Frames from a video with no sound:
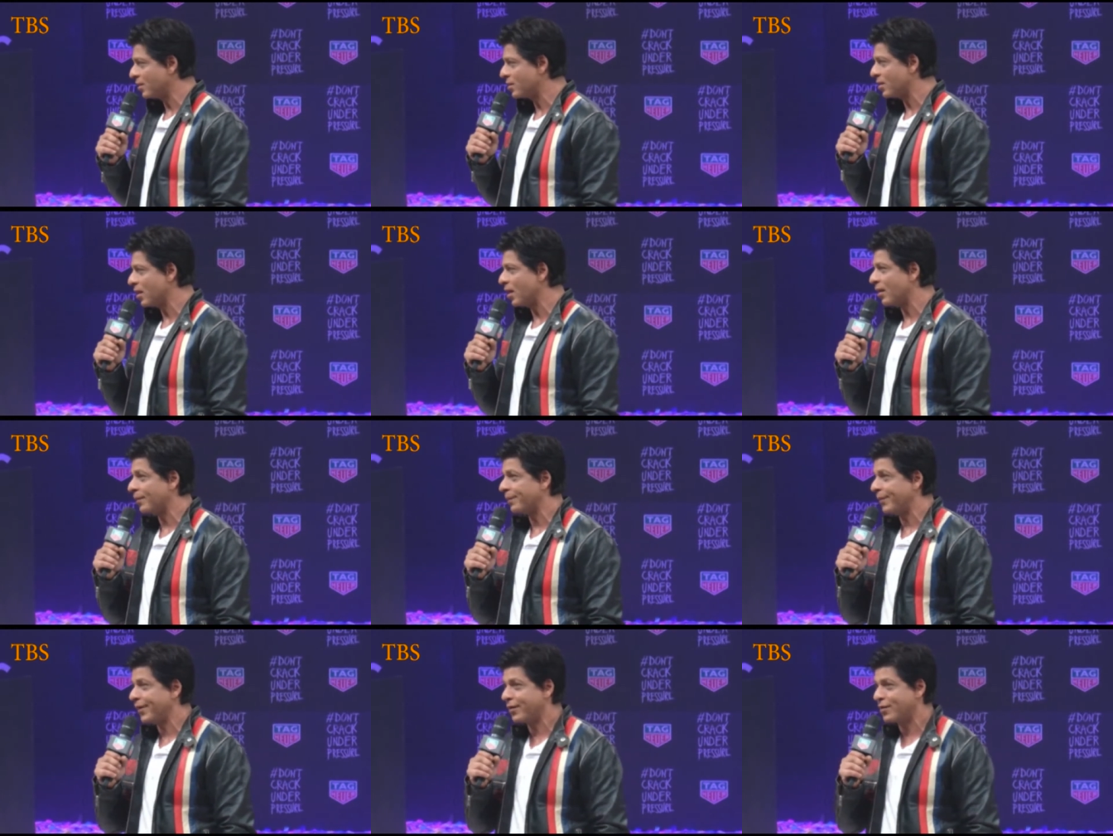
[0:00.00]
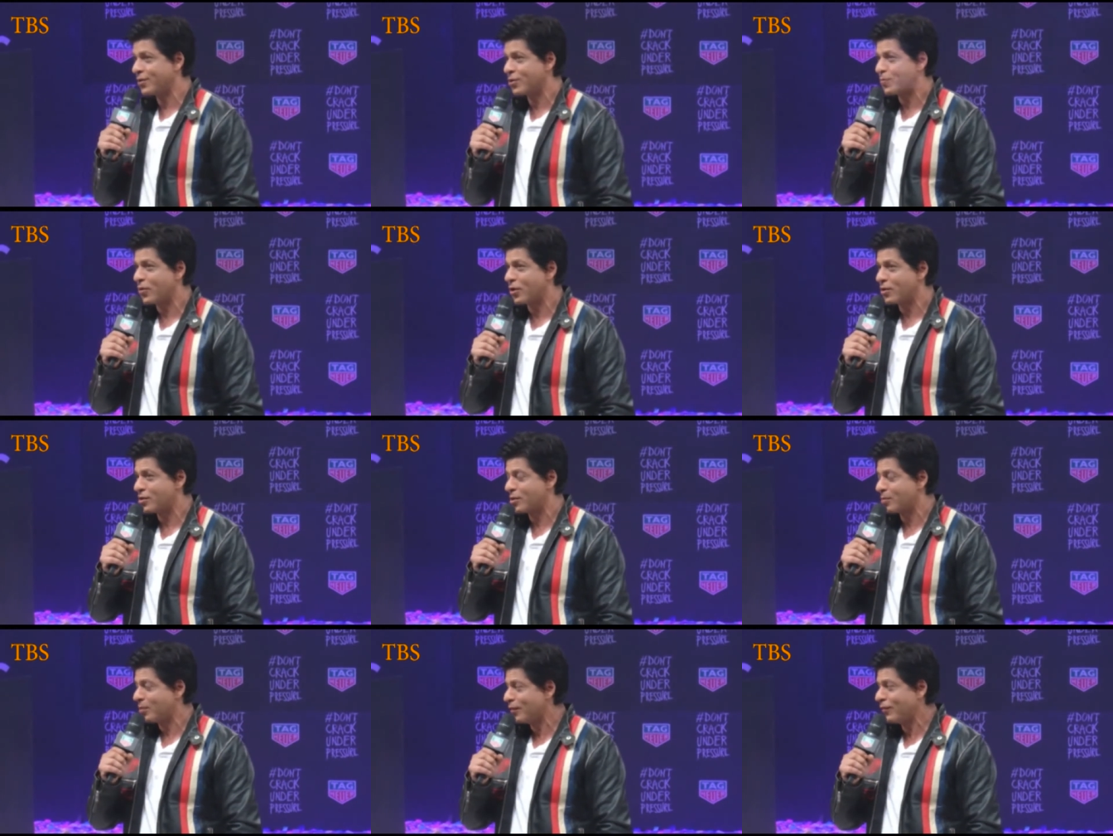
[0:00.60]
It's like being
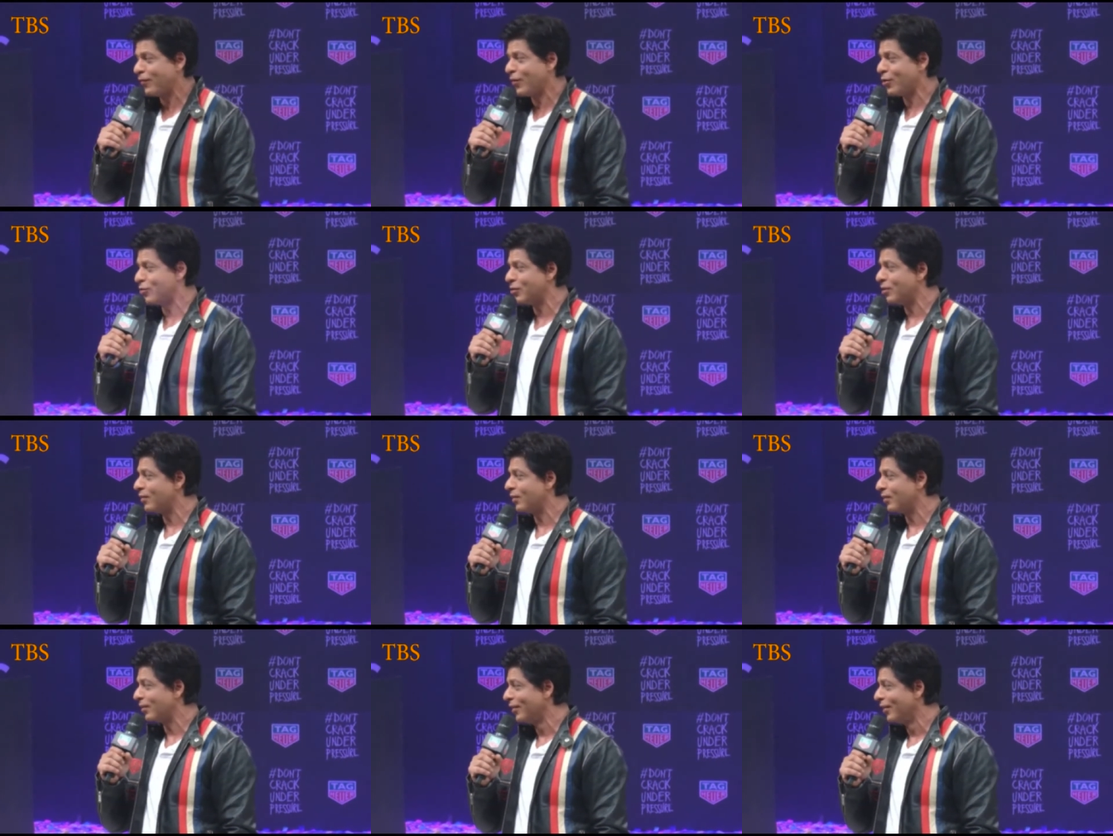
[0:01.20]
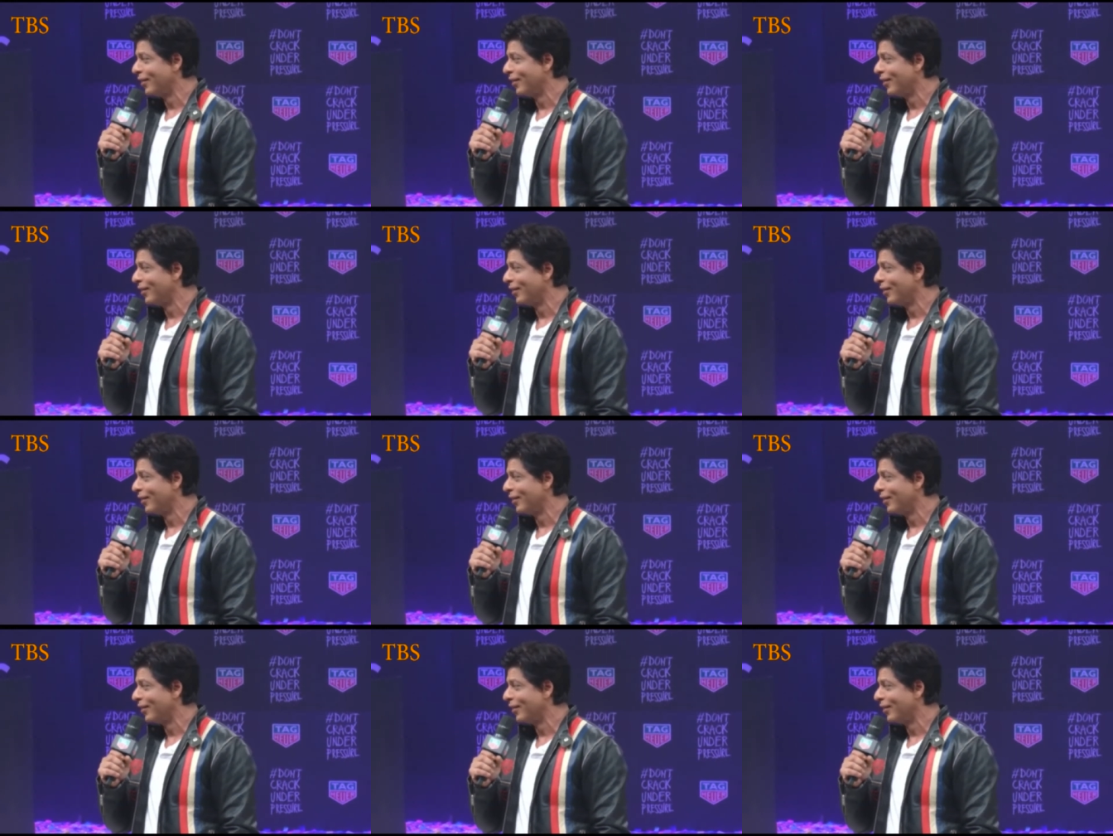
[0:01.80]
responsible for your children.